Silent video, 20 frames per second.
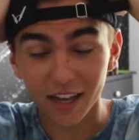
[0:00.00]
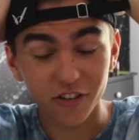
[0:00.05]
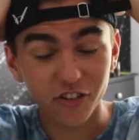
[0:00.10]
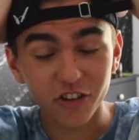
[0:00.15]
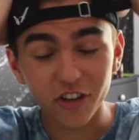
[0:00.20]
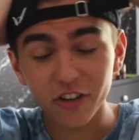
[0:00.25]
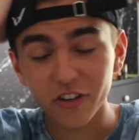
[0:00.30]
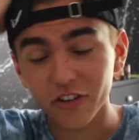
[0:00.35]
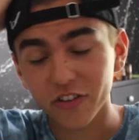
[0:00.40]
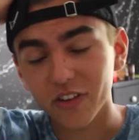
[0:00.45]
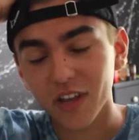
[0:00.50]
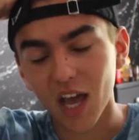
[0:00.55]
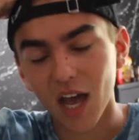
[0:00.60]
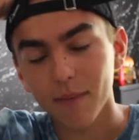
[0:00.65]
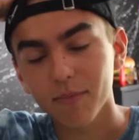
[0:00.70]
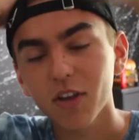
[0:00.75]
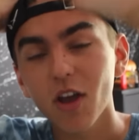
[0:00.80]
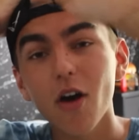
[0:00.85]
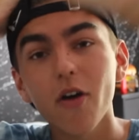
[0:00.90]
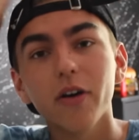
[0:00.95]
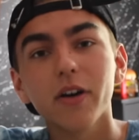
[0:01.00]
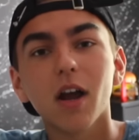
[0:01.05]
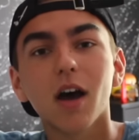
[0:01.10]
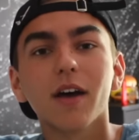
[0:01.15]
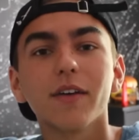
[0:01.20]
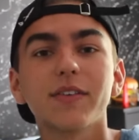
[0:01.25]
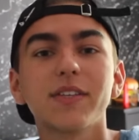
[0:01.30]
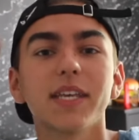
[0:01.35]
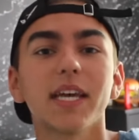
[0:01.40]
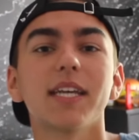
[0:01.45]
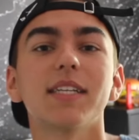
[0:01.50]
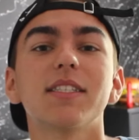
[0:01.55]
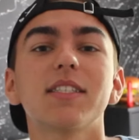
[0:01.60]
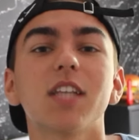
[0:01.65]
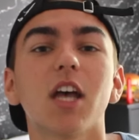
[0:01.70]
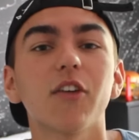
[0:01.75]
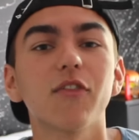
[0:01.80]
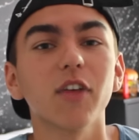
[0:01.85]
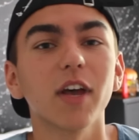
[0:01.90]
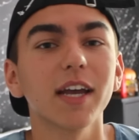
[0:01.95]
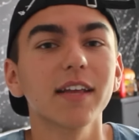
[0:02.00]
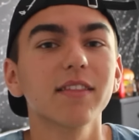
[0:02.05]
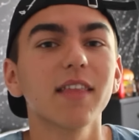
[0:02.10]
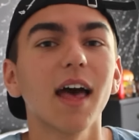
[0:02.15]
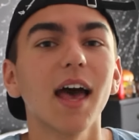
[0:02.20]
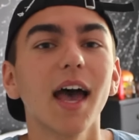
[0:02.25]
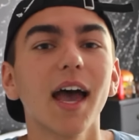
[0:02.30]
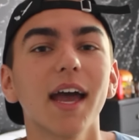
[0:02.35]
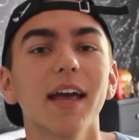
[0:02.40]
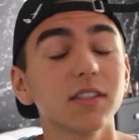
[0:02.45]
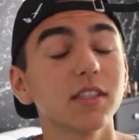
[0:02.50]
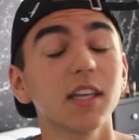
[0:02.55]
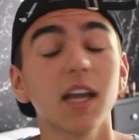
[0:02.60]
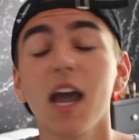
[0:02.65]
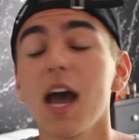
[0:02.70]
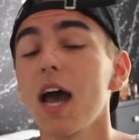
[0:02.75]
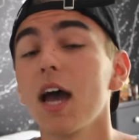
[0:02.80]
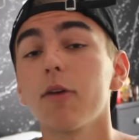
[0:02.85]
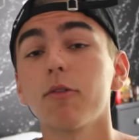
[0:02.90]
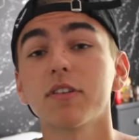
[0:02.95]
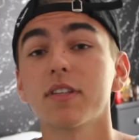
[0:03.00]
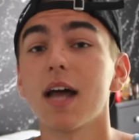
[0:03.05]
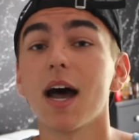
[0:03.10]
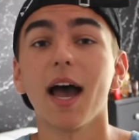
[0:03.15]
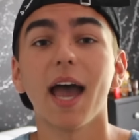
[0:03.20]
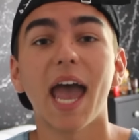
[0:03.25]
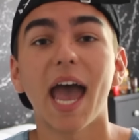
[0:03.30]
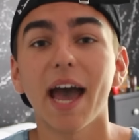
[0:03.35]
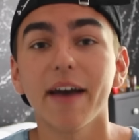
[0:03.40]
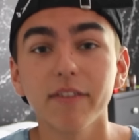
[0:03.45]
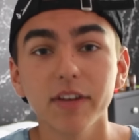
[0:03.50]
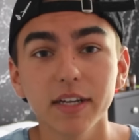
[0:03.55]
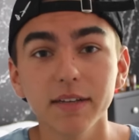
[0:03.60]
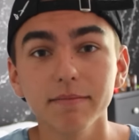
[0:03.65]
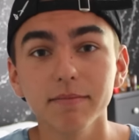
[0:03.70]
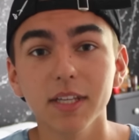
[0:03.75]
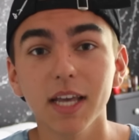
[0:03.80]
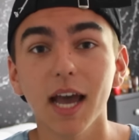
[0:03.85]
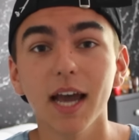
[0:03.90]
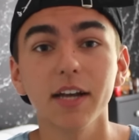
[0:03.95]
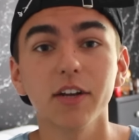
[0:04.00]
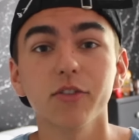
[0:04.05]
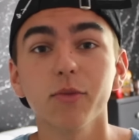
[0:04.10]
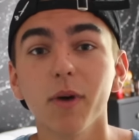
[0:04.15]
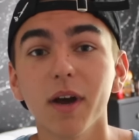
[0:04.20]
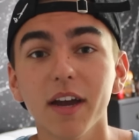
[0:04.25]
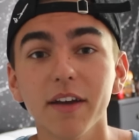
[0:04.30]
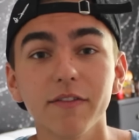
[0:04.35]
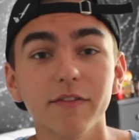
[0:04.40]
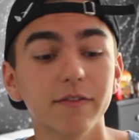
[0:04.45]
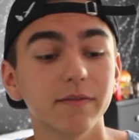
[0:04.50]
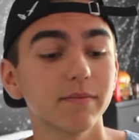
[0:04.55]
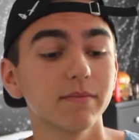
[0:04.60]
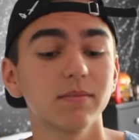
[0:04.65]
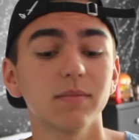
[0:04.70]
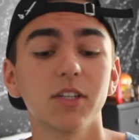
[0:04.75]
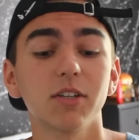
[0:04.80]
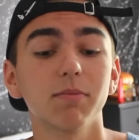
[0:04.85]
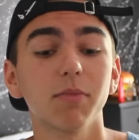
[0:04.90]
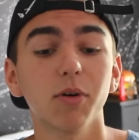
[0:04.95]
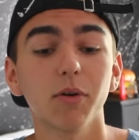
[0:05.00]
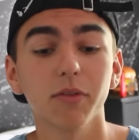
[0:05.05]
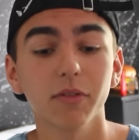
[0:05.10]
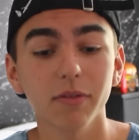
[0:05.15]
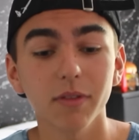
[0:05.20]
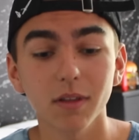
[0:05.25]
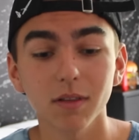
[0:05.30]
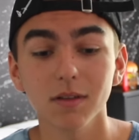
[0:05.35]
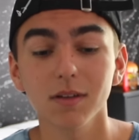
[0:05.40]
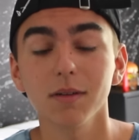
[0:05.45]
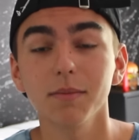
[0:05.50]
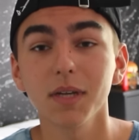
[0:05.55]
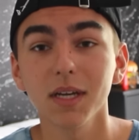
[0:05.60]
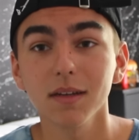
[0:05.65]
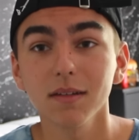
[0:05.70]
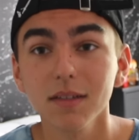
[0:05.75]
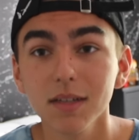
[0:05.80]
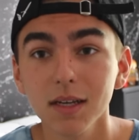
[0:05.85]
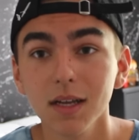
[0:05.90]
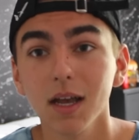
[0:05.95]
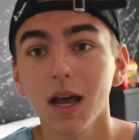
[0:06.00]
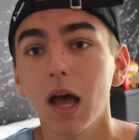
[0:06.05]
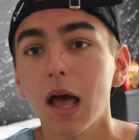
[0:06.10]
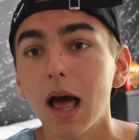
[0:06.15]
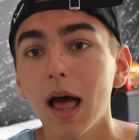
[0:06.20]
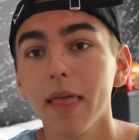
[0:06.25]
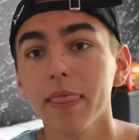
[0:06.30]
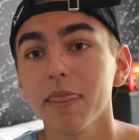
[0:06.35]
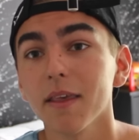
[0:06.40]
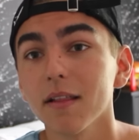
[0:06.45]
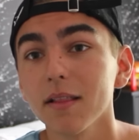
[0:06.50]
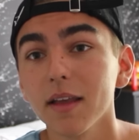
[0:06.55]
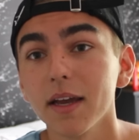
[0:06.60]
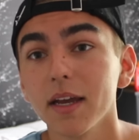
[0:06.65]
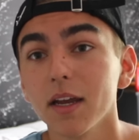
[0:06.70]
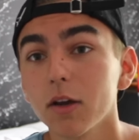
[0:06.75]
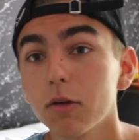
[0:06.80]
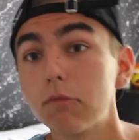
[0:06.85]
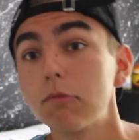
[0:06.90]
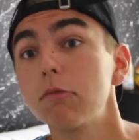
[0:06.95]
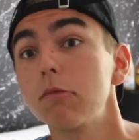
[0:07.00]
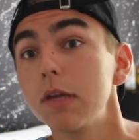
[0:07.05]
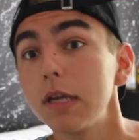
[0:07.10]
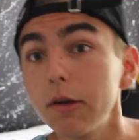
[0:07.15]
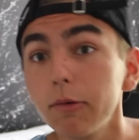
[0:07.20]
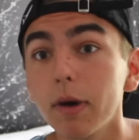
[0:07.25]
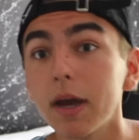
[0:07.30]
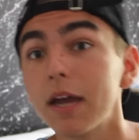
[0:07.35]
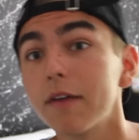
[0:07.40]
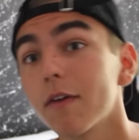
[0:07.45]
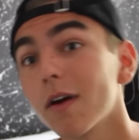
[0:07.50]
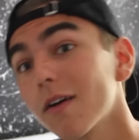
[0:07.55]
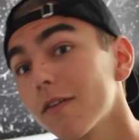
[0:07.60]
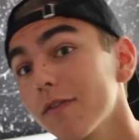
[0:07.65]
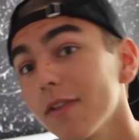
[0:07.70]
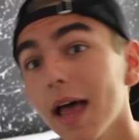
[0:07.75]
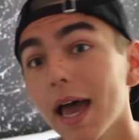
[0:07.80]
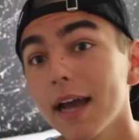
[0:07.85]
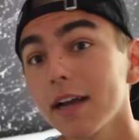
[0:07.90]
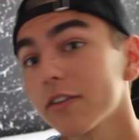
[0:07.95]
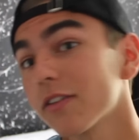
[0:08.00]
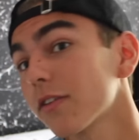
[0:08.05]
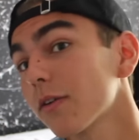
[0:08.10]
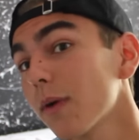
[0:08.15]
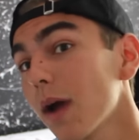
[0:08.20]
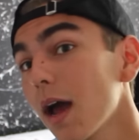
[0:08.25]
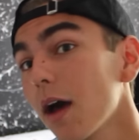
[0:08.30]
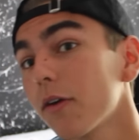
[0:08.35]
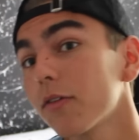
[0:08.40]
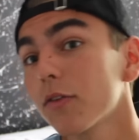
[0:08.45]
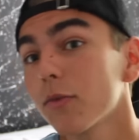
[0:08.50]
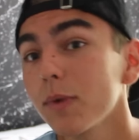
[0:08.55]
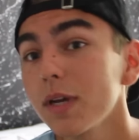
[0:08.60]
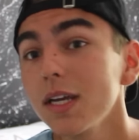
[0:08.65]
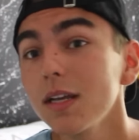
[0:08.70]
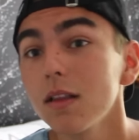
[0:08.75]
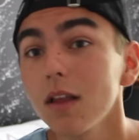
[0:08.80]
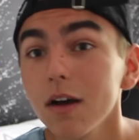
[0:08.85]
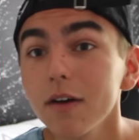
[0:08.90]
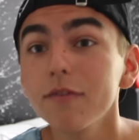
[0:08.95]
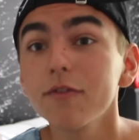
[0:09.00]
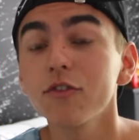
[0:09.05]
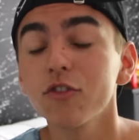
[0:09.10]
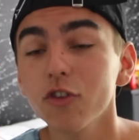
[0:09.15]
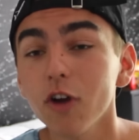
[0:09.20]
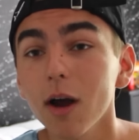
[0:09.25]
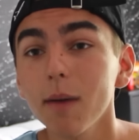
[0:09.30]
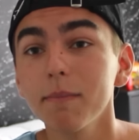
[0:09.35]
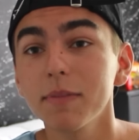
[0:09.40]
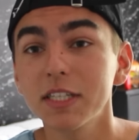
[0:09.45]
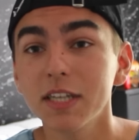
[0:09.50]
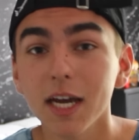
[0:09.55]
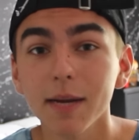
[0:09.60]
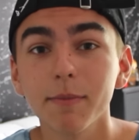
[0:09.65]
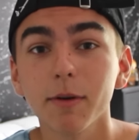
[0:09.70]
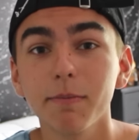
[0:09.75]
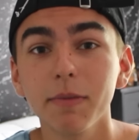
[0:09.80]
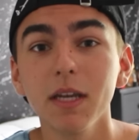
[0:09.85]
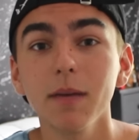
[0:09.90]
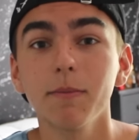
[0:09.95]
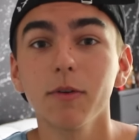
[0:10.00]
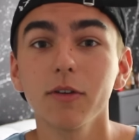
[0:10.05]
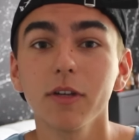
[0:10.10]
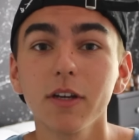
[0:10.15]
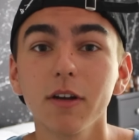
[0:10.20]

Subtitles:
And she just kept going off saying stuff like that. The guy was not having it, the guy and his wife. They're both a little bit on the like, we wave our flags around, we love Trump type of people.